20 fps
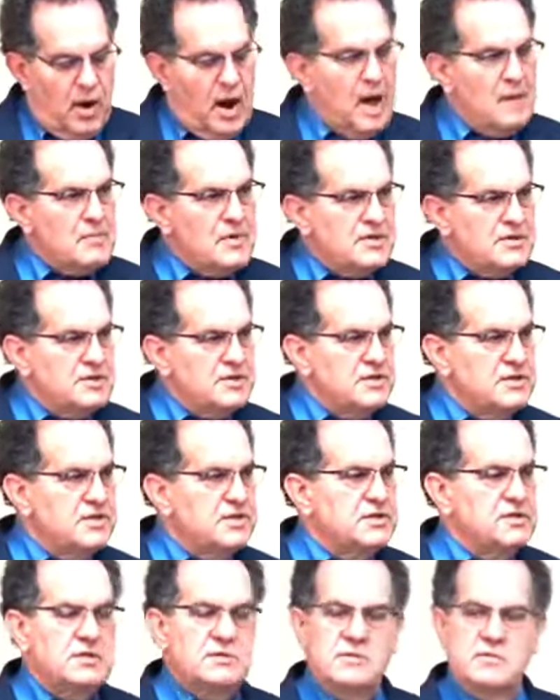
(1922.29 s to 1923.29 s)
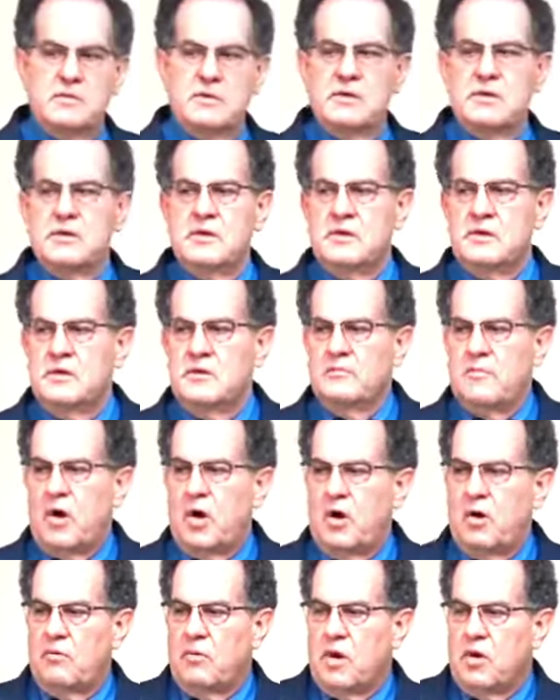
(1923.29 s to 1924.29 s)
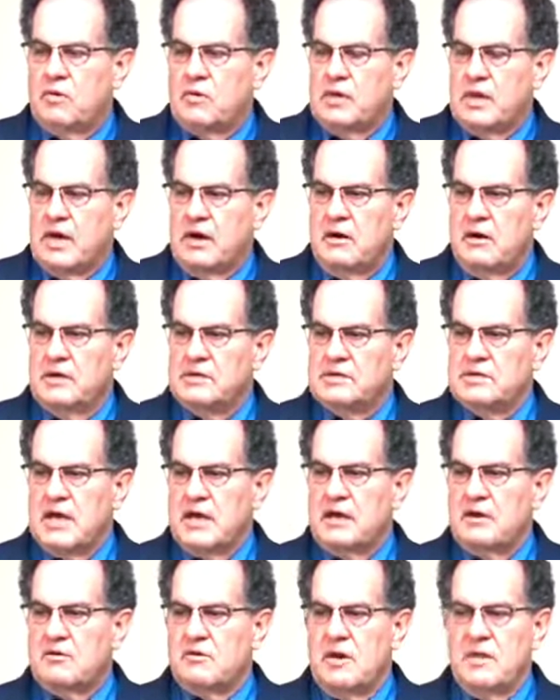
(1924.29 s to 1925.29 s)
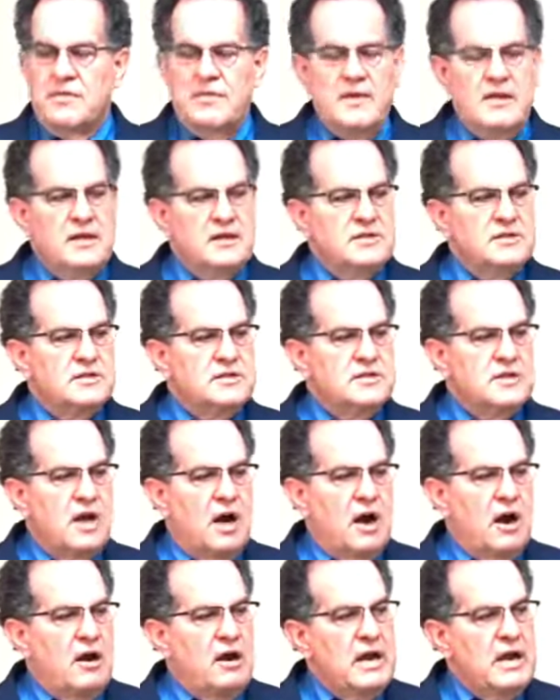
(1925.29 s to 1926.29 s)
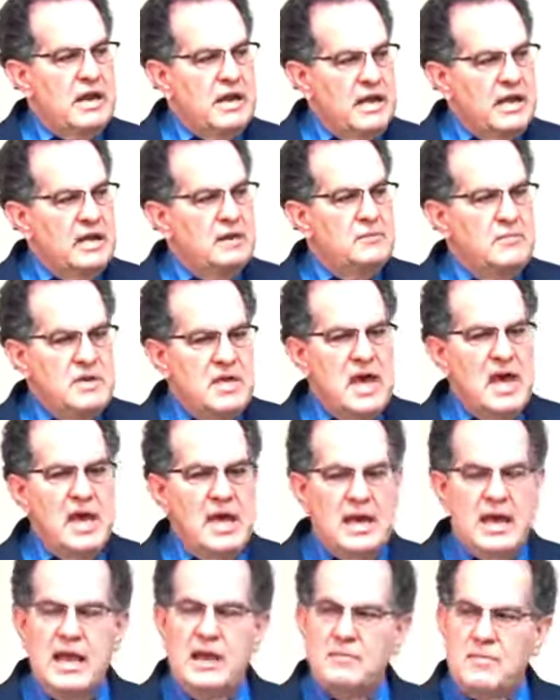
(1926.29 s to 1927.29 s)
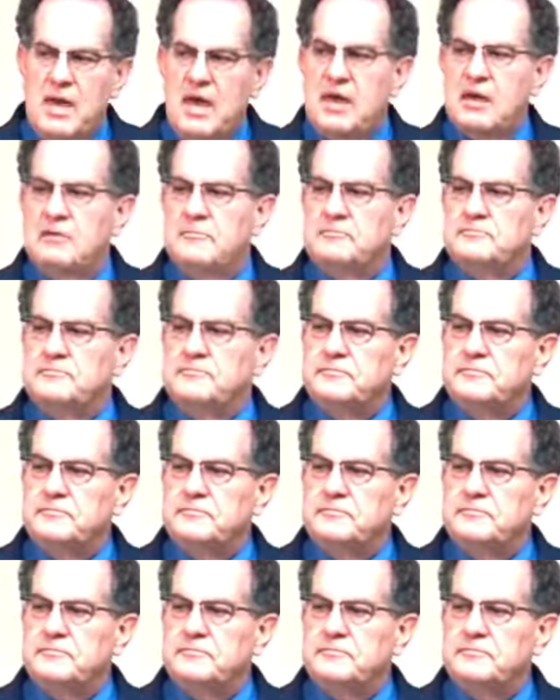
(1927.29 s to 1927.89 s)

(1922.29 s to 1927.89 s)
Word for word: the promises Paul wrote there in 2 Corinthians, are in him, yea and amen.